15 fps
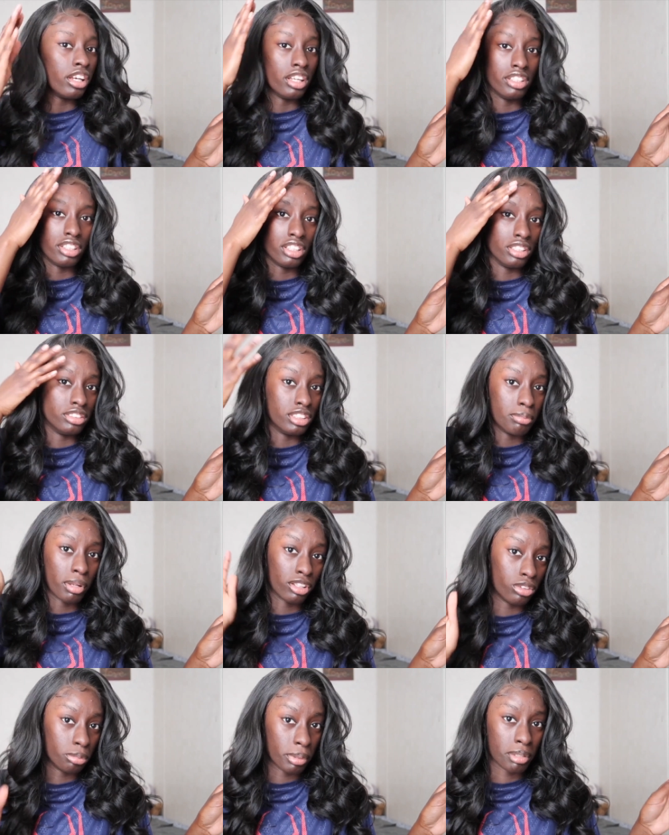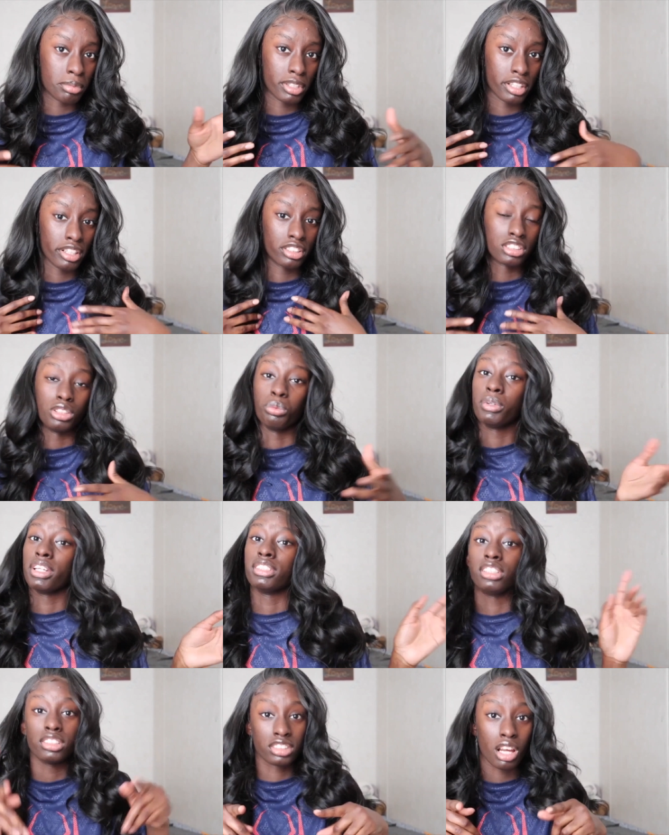and then did my little baby hairs. The
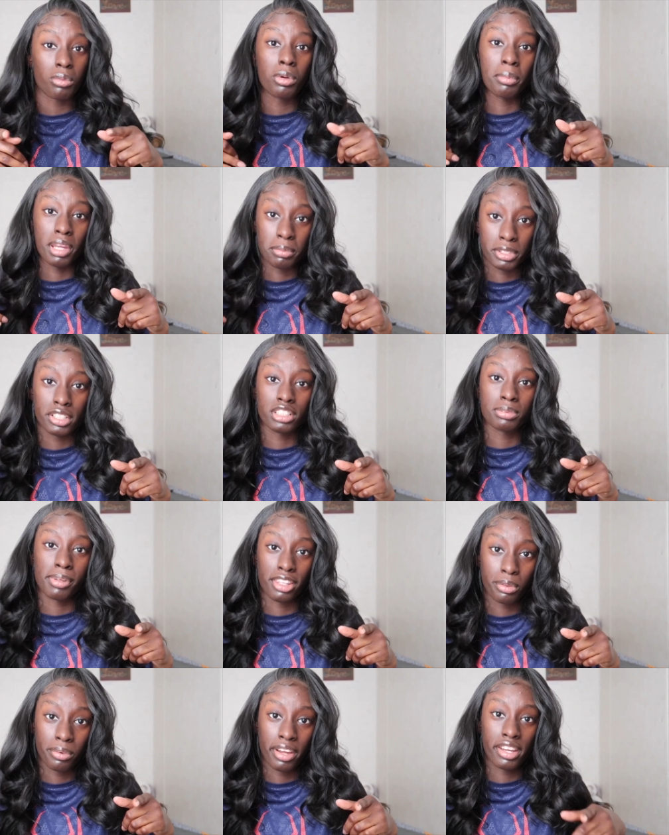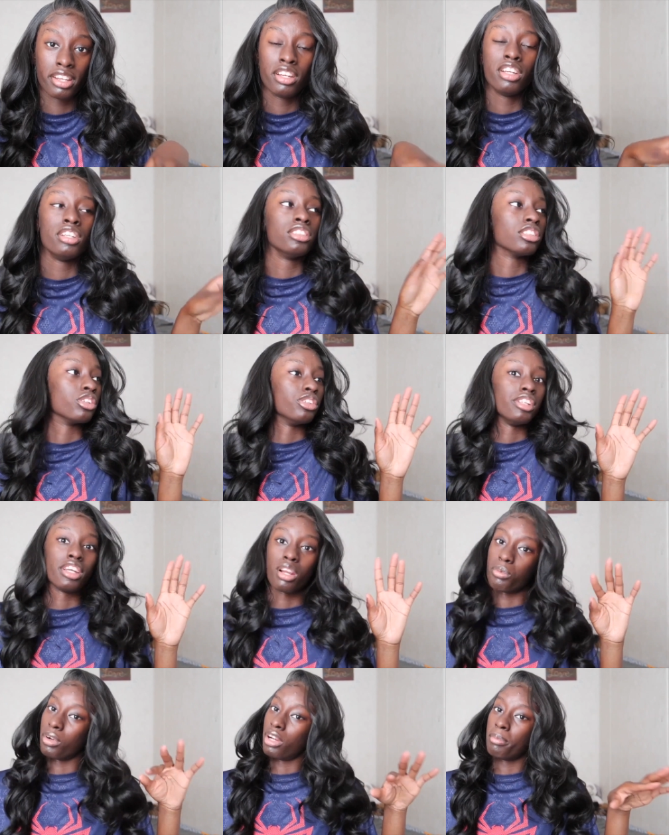wig does come with baby hairs, by the way, so you
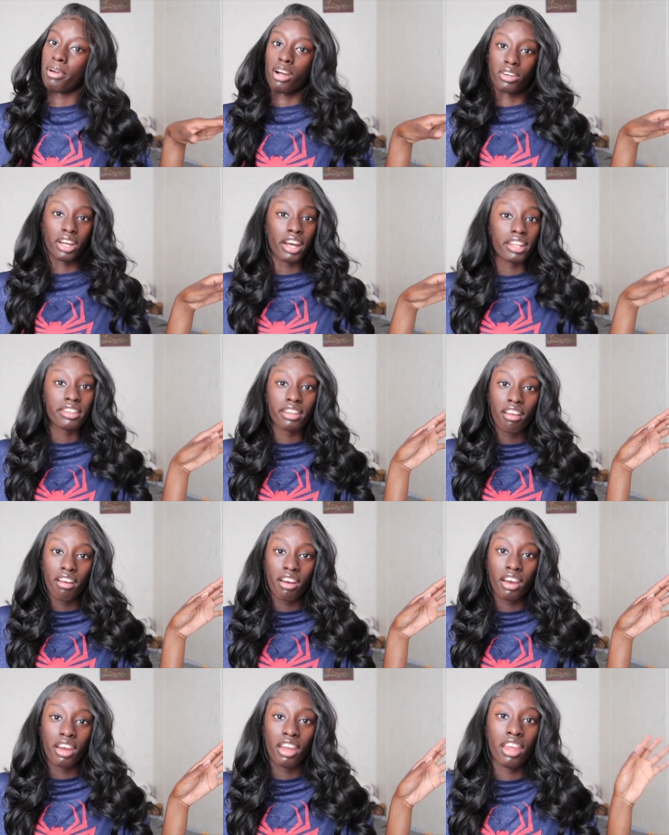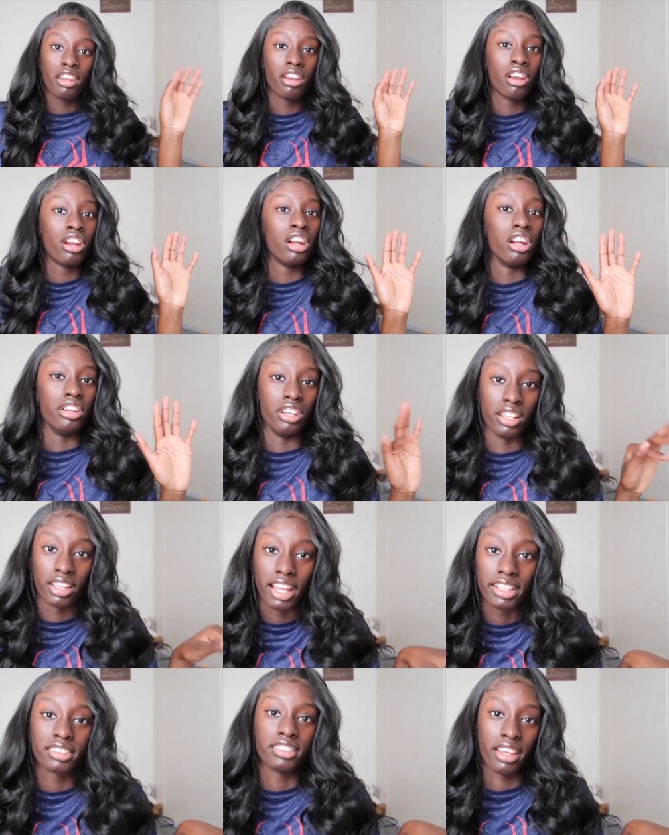ain't gotta worry about cutting none or
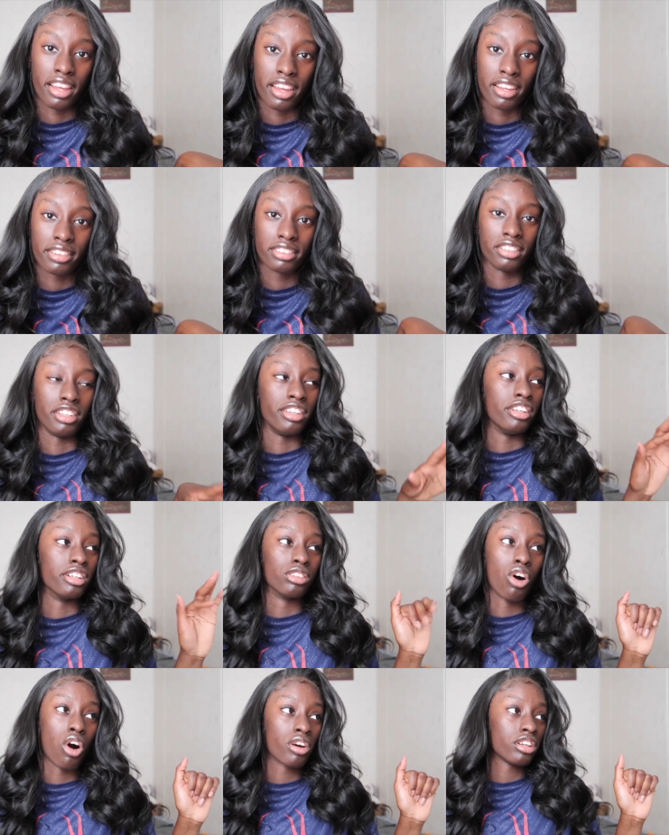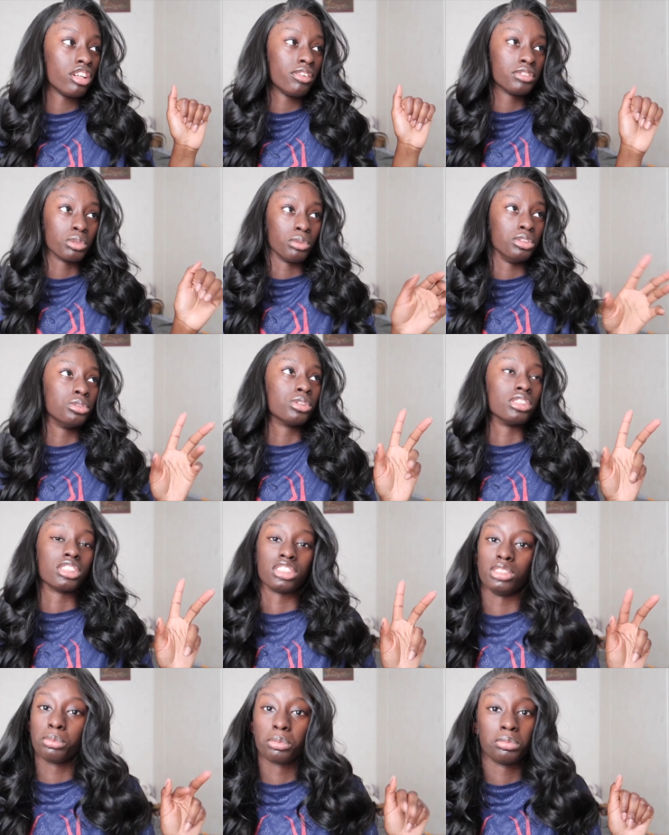nothing like that. And they're long enough to where you can
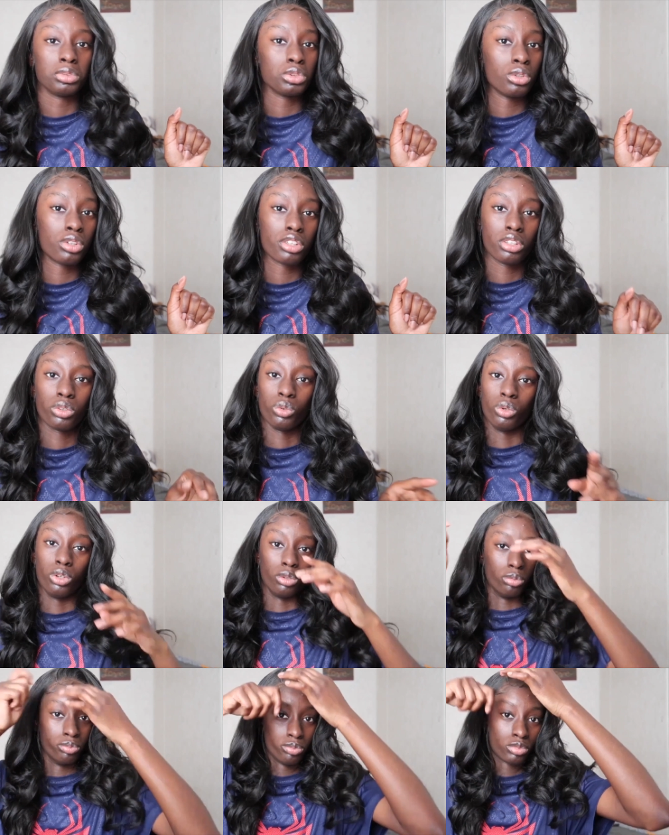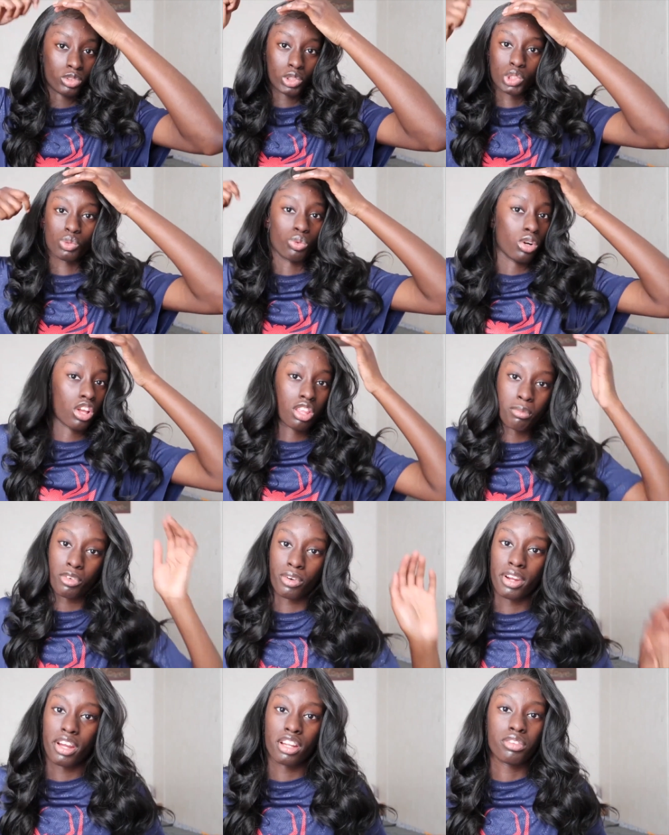snip them shorter or swirl
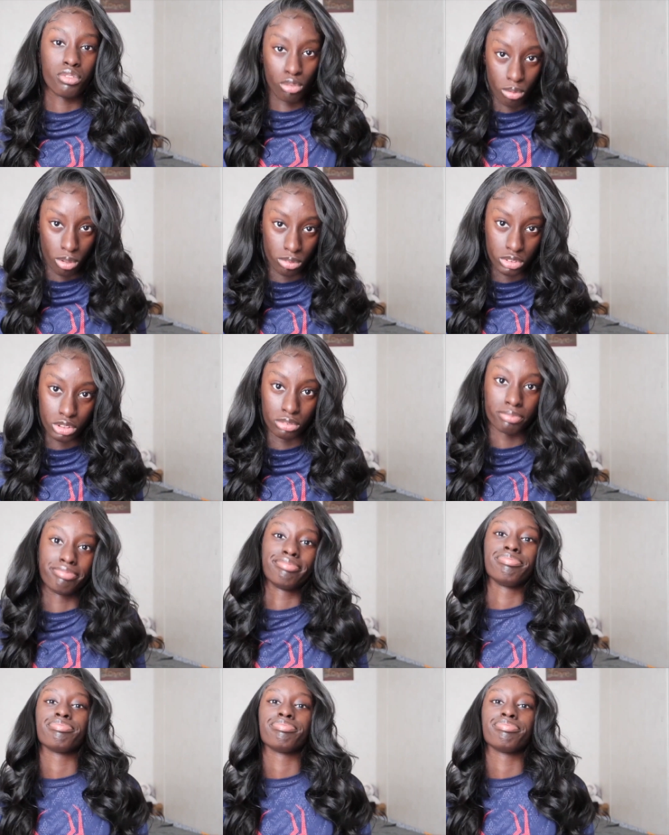them around if you want to.